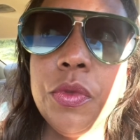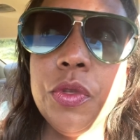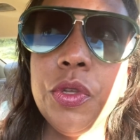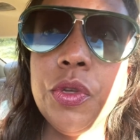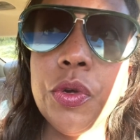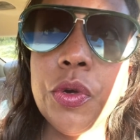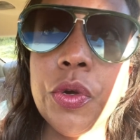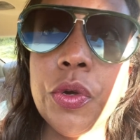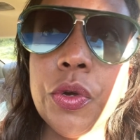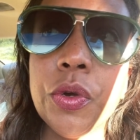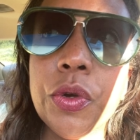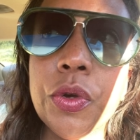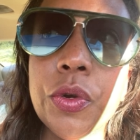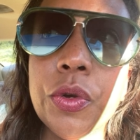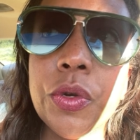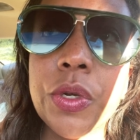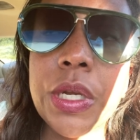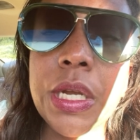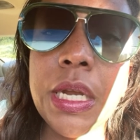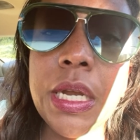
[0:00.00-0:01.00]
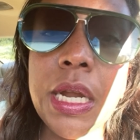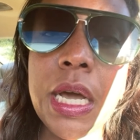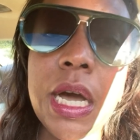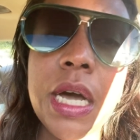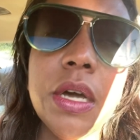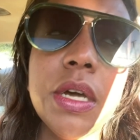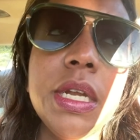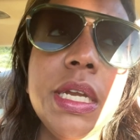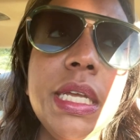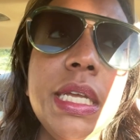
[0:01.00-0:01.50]
You're
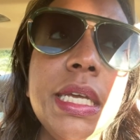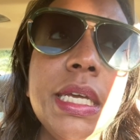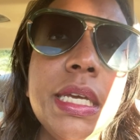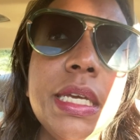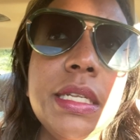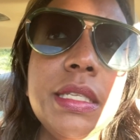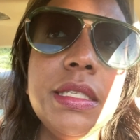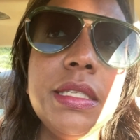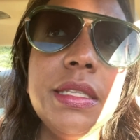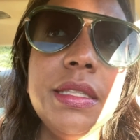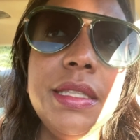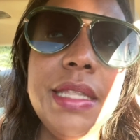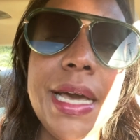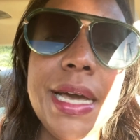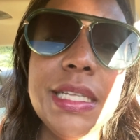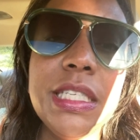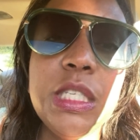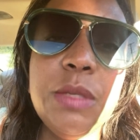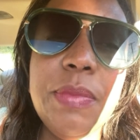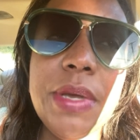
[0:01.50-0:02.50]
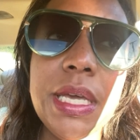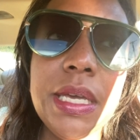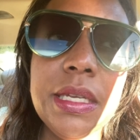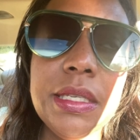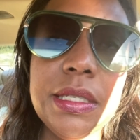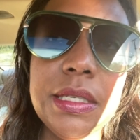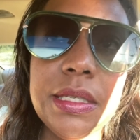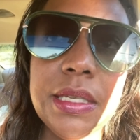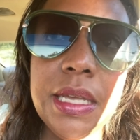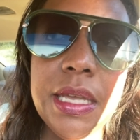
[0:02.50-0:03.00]
not gonna get that
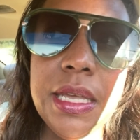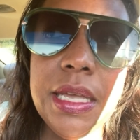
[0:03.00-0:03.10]
space